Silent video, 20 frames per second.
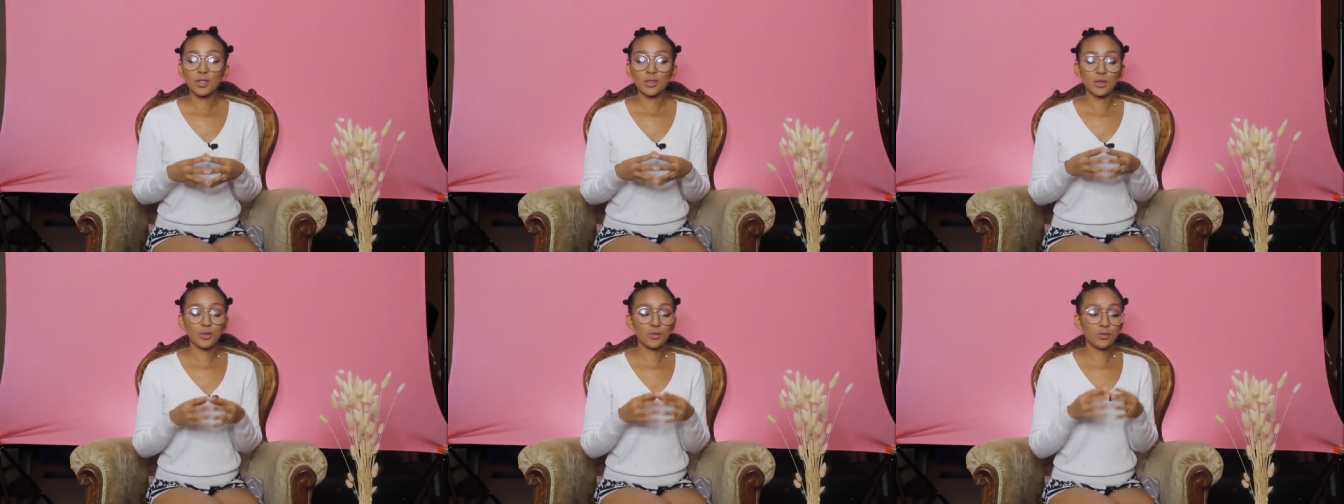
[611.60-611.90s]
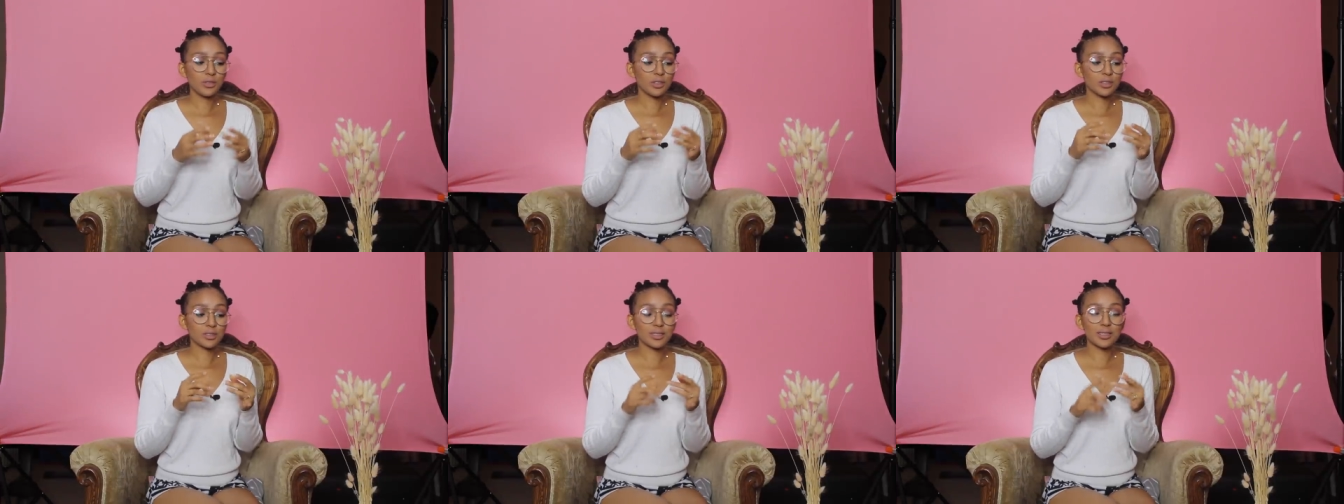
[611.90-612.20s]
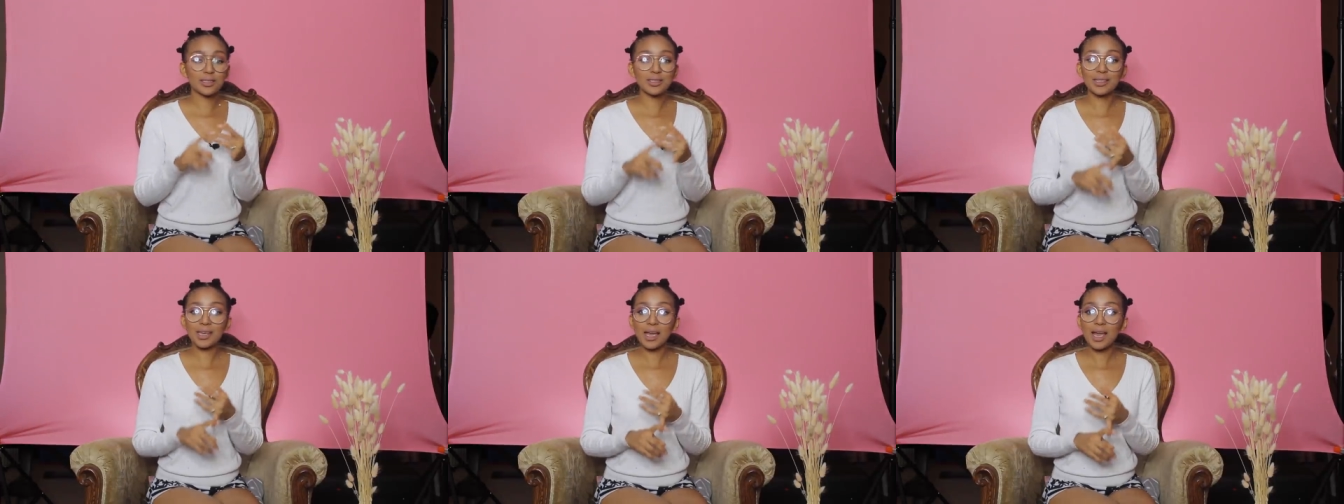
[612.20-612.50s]
You feel
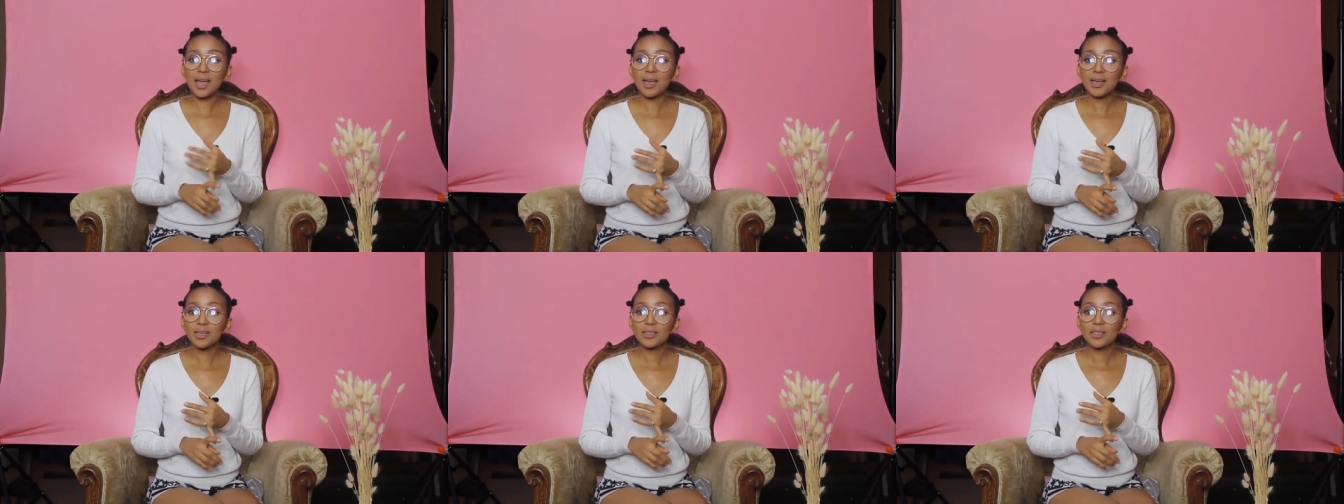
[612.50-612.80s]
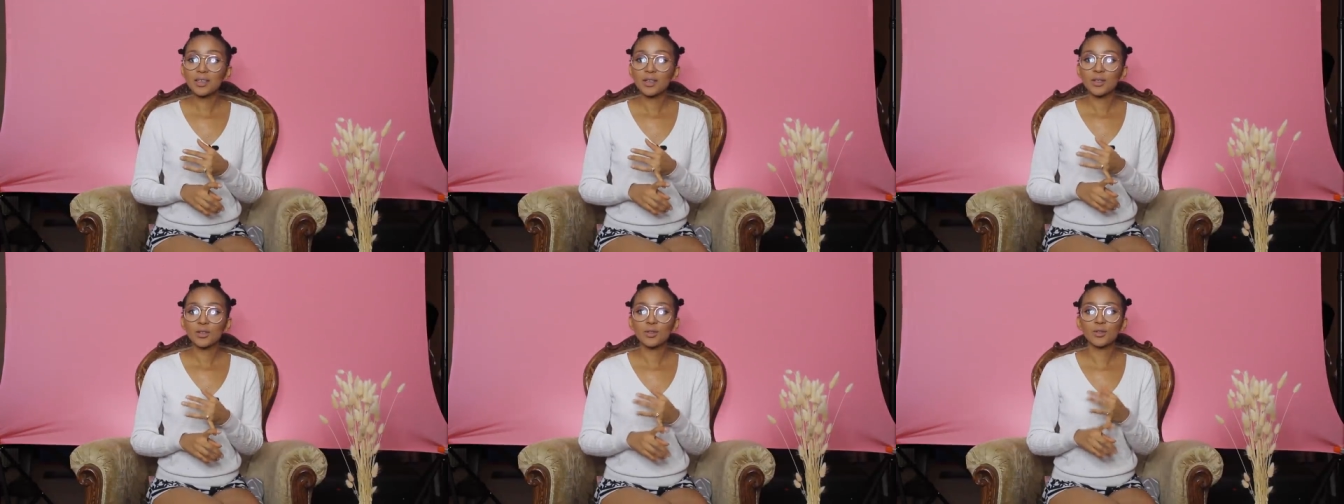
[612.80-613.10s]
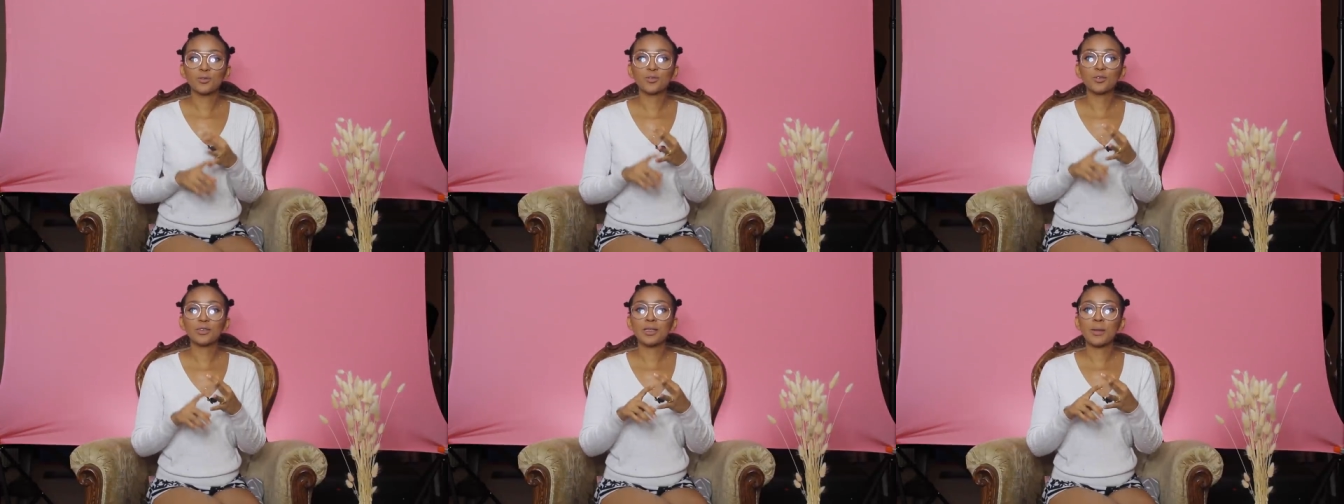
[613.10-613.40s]
scared?
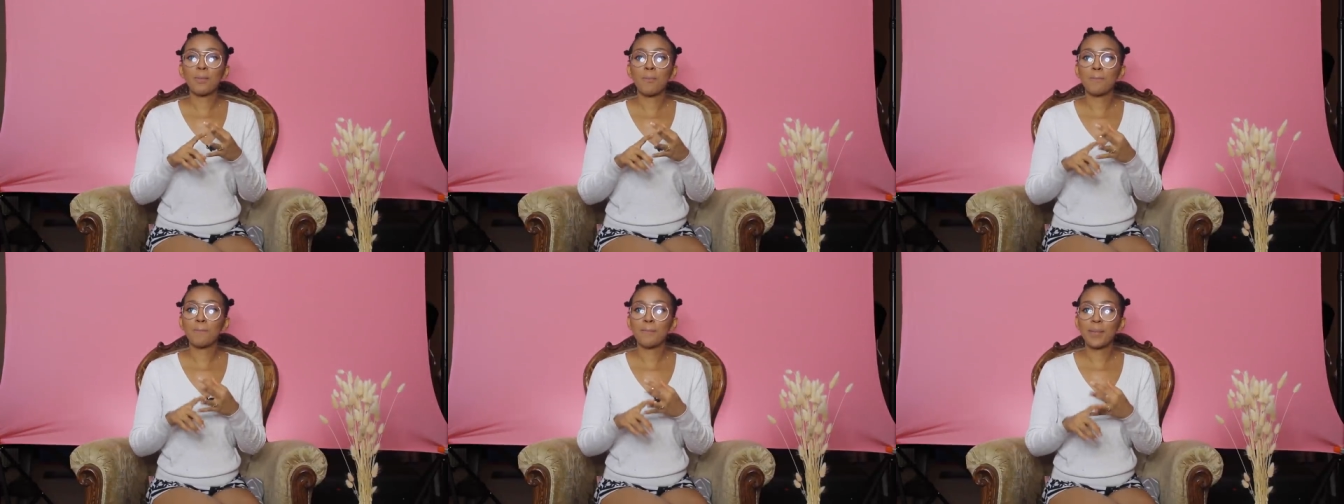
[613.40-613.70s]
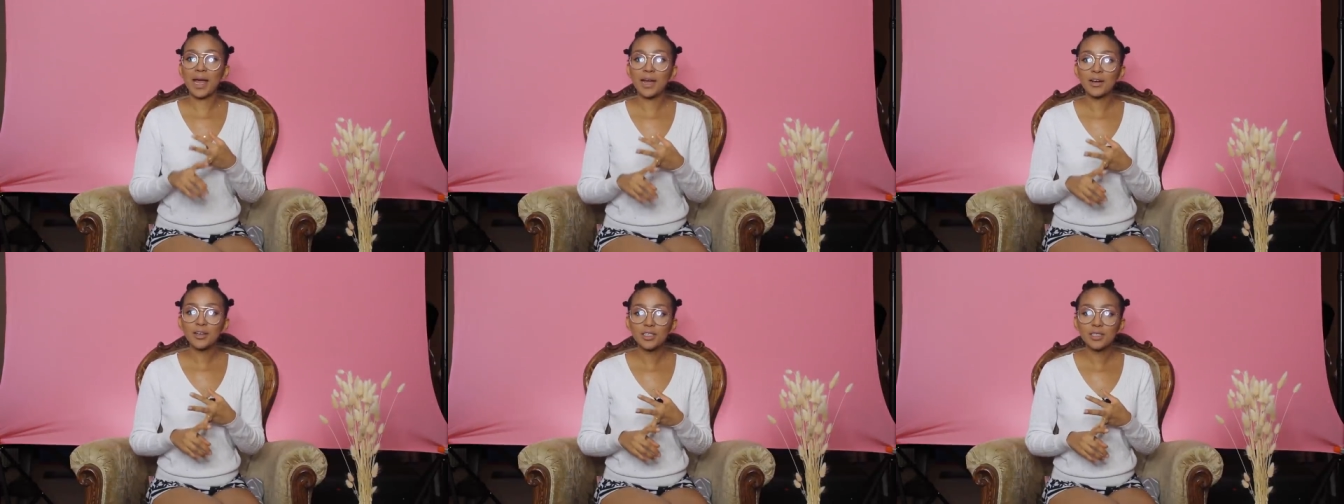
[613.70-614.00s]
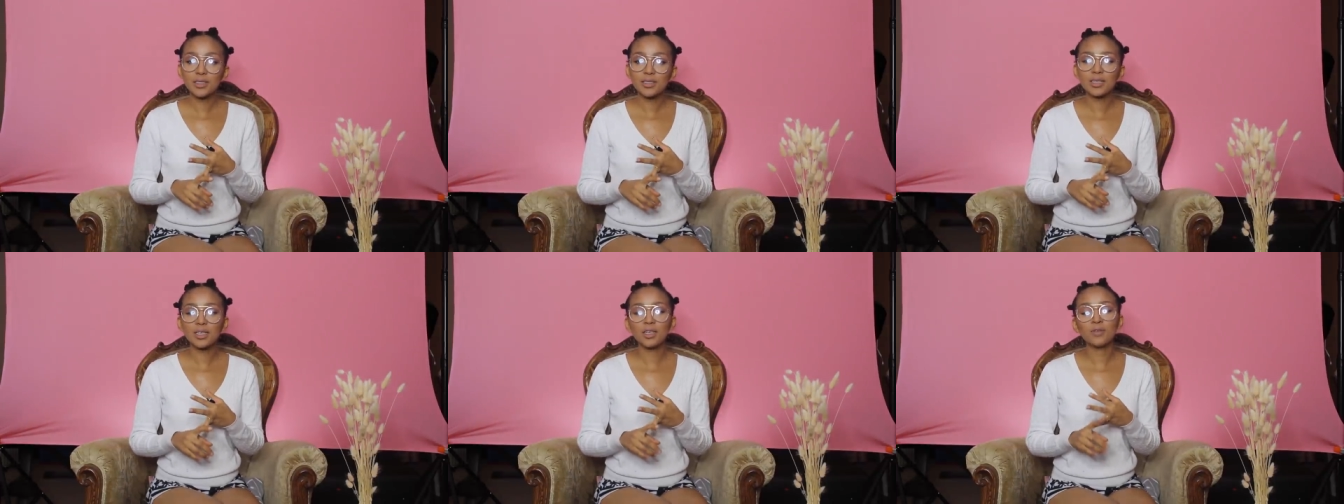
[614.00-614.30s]
you feel
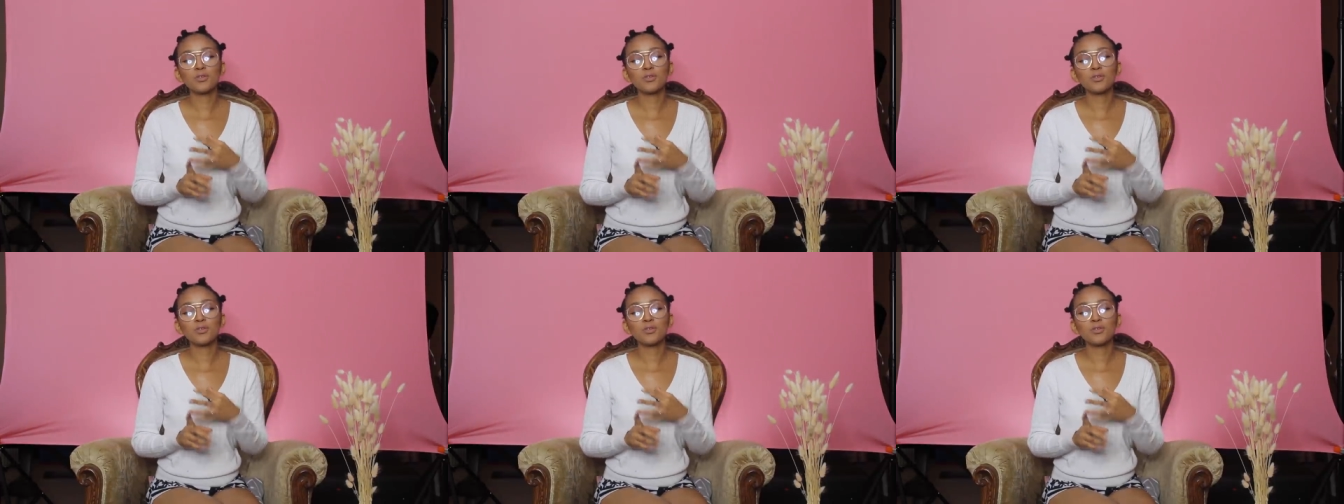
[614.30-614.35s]
embarrassed